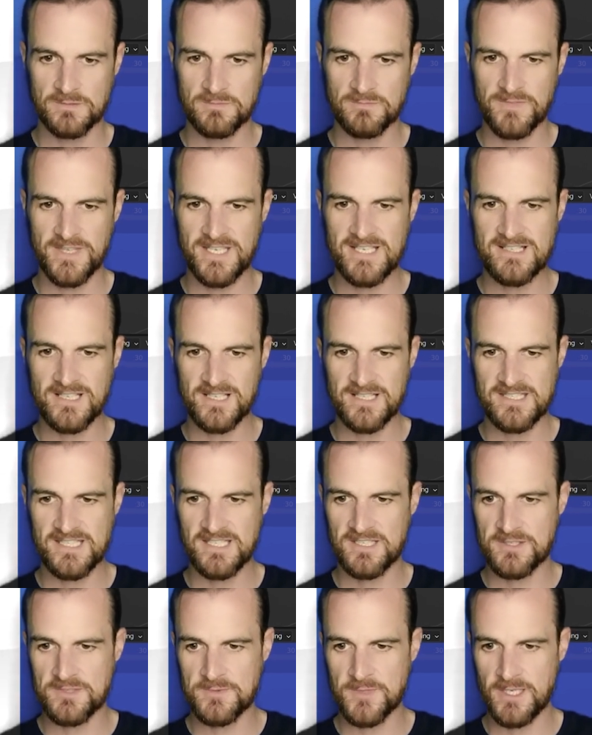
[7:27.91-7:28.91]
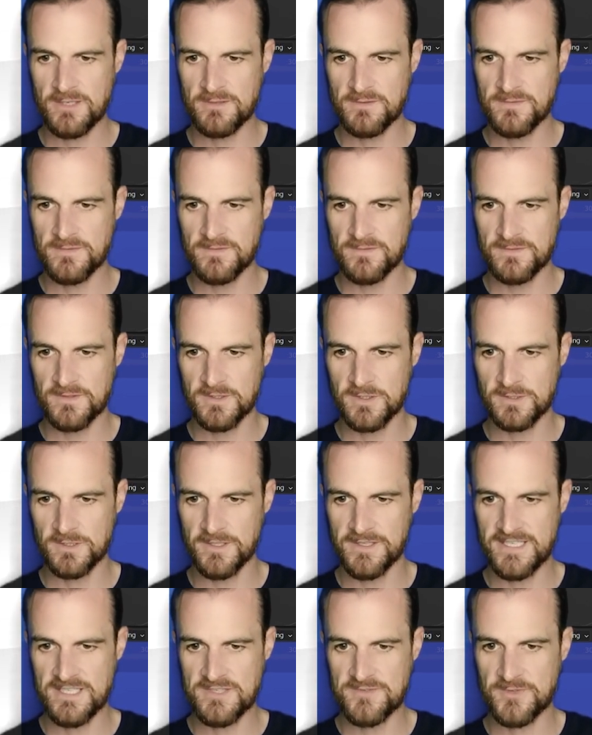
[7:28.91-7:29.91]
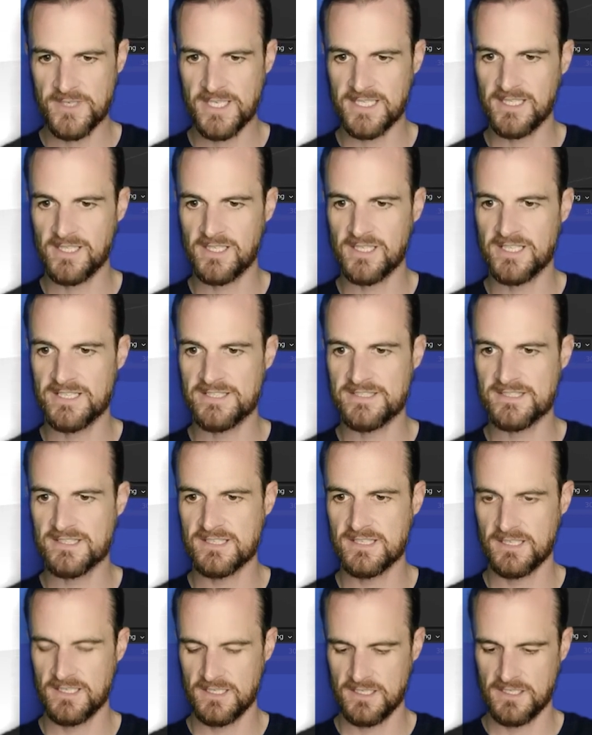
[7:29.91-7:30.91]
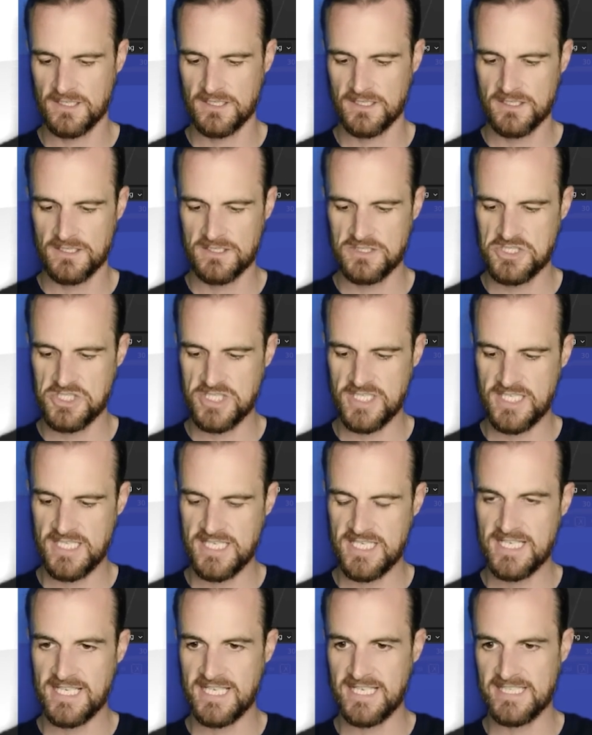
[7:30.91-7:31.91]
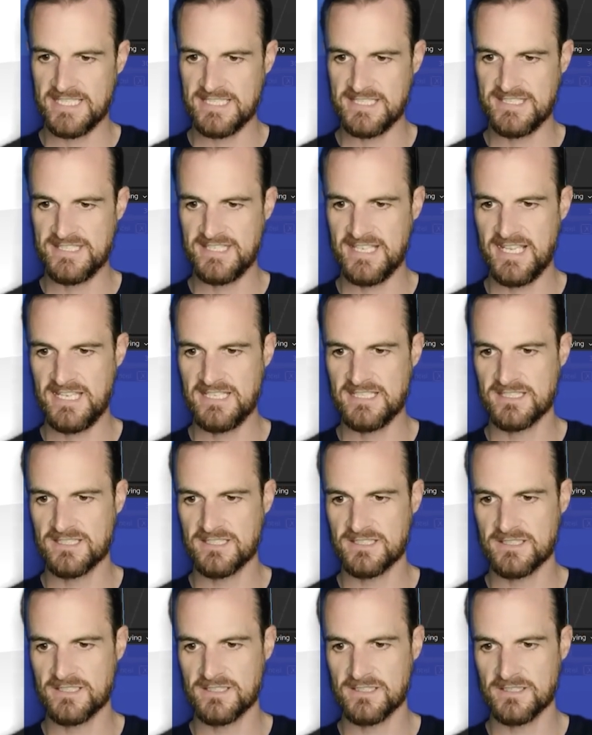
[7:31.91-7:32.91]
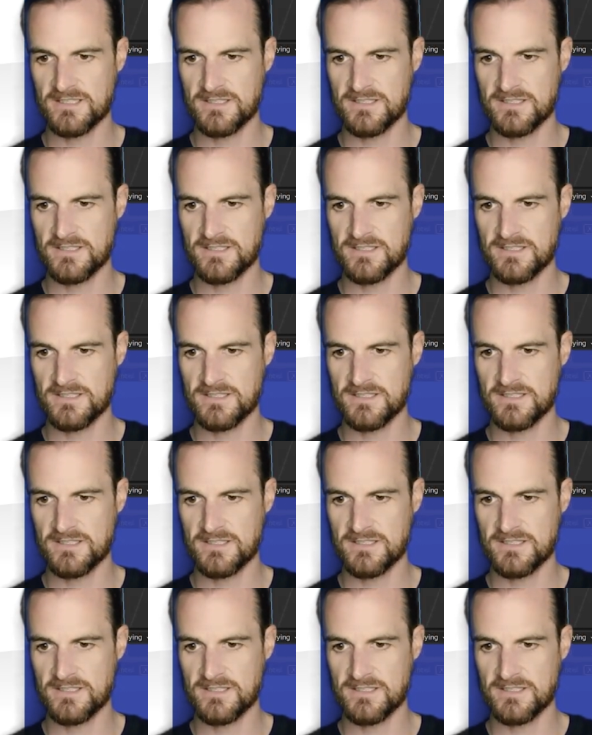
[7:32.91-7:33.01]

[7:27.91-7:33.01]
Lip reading: oh, these lines here as well, all of these front lines, G and Z,